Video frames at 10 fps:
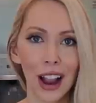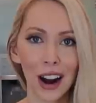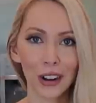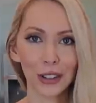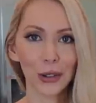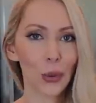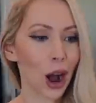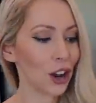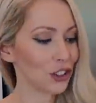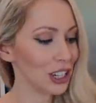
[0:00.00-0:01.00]
All right, our
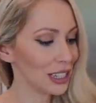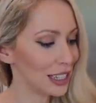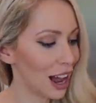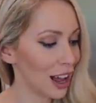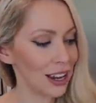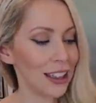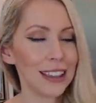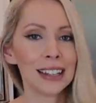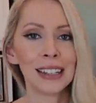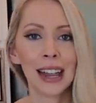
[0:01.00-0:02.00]
squash is done.
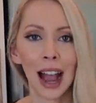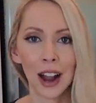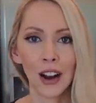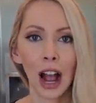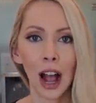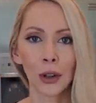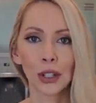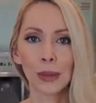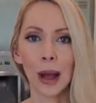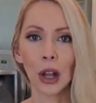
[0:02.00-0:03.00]
The entire
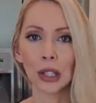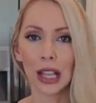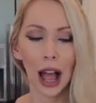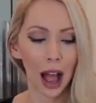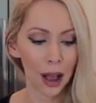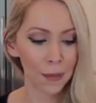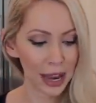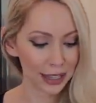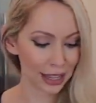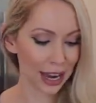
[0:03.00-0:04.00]
house smells
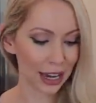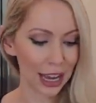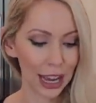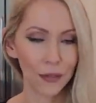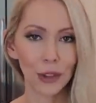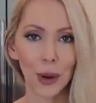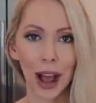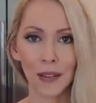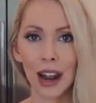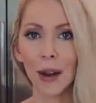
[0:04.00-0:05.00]
amazing. If you
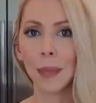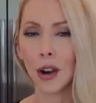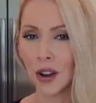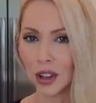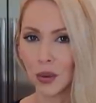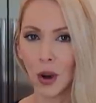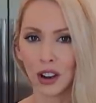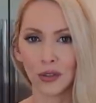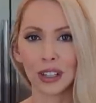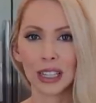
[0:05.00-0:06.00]
haven't had butternut
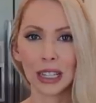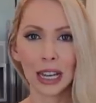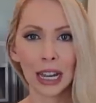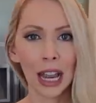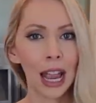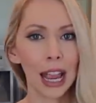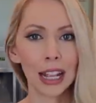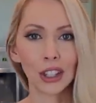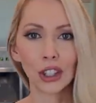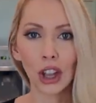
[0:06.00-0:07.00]
squash recently,
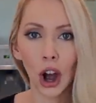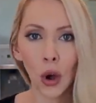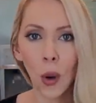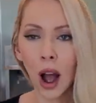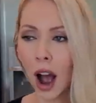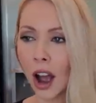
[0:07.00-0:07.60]
it's so